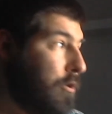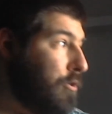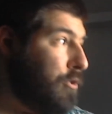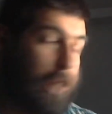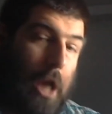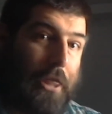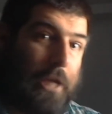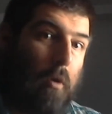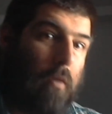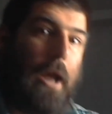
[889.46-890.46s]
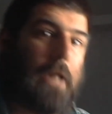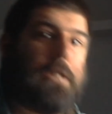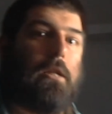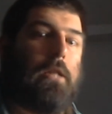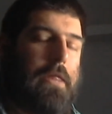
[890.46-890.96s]
There's nothing more
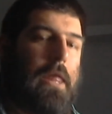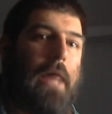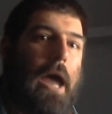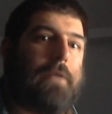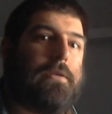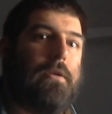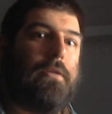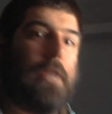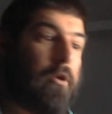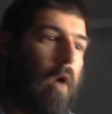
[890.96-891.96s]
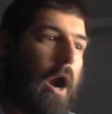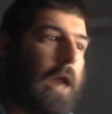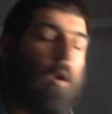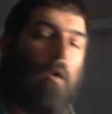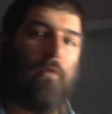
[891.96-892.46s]
masculine than that, than
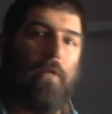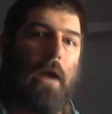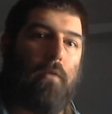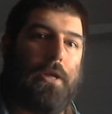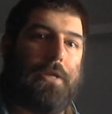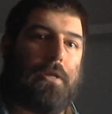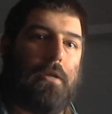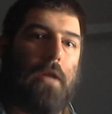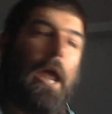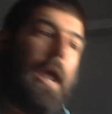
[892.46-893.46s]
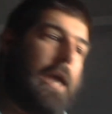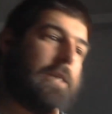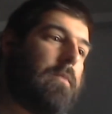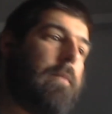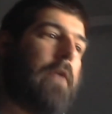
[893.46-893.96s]
crying over that reason.
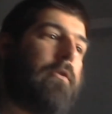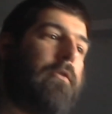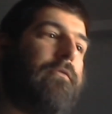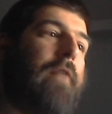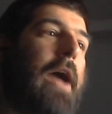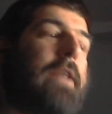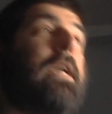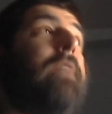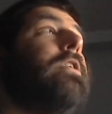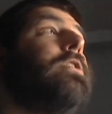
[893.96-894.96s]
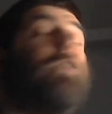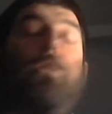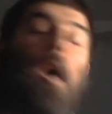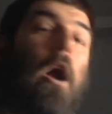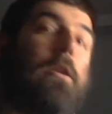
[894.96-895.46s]
As a matter of fact, even in
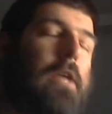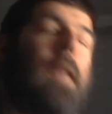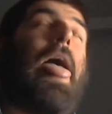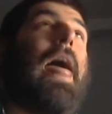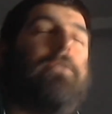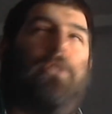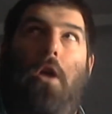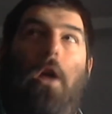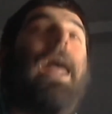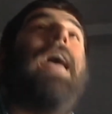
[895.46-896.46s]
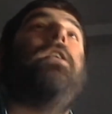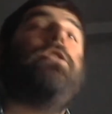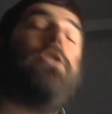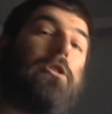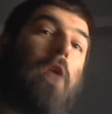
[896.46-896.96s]
Scar, ah, Scar,
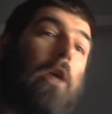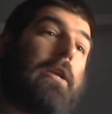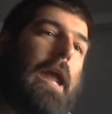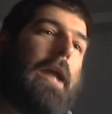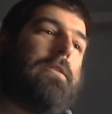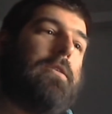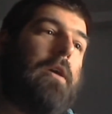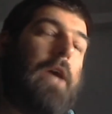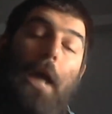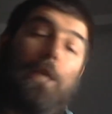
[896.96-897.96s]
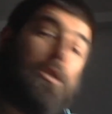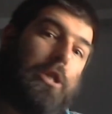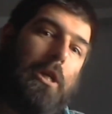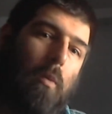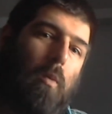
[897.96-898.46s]
Stargate
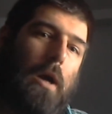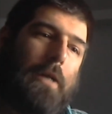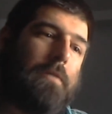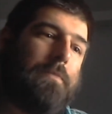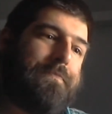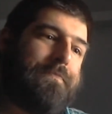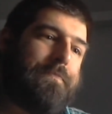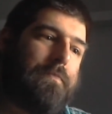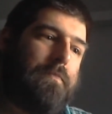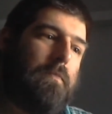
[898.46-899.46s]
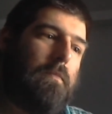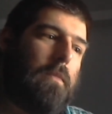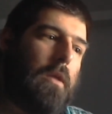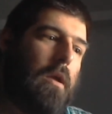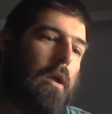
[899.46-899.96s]
SG-1
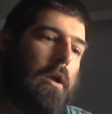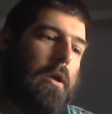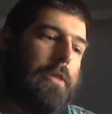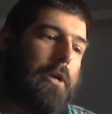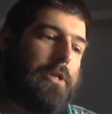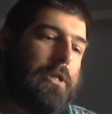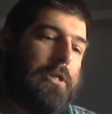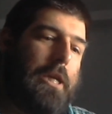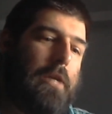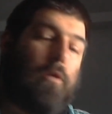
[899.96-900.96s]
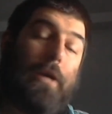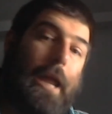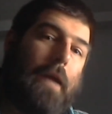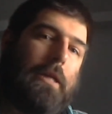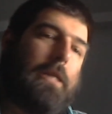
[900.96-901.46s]
there's a scene where
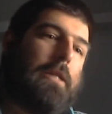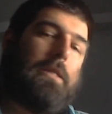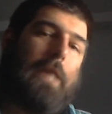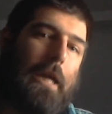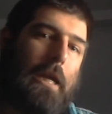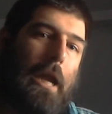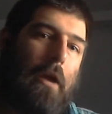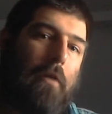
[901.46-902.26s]
an alien is taking